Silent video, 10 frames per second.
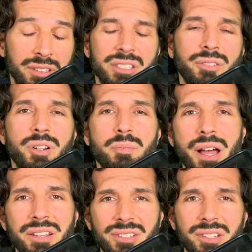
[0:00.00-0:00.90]
these different
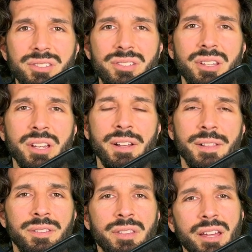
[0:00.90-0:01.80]
baskets,
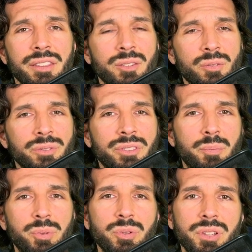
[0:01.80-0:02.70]
then
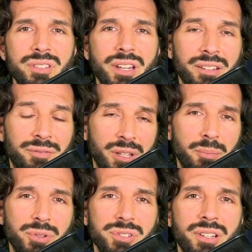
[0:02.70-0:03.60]
the beauty is that if
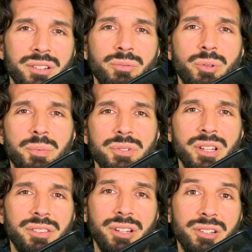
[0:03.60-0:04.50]
10%
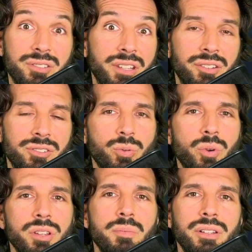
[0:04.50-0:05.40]
represent theirs, then there's
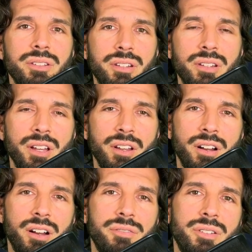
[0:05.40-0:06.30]
20 million
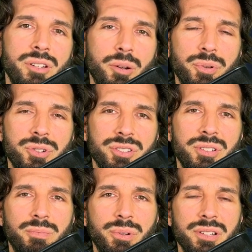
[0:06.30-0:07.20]
of
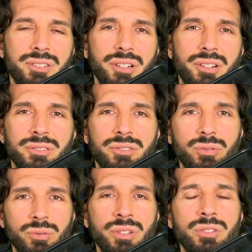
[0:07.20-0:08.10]
purchasing price there
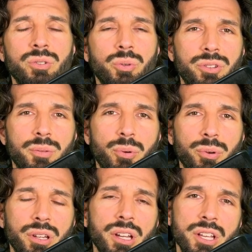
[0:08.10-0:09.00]
toward the
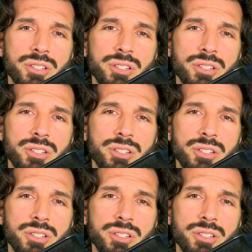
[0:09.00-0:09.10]
Borg.